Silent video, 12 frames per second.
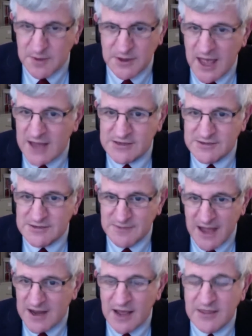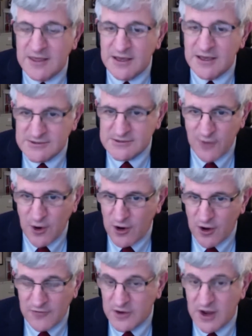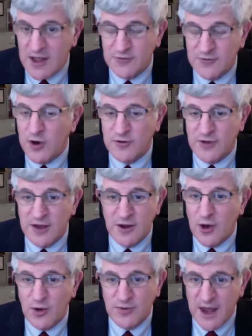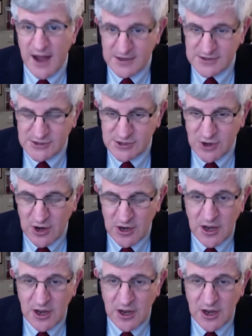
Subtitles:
But that's, I think, is far off. And as far as I know, that hasn't started.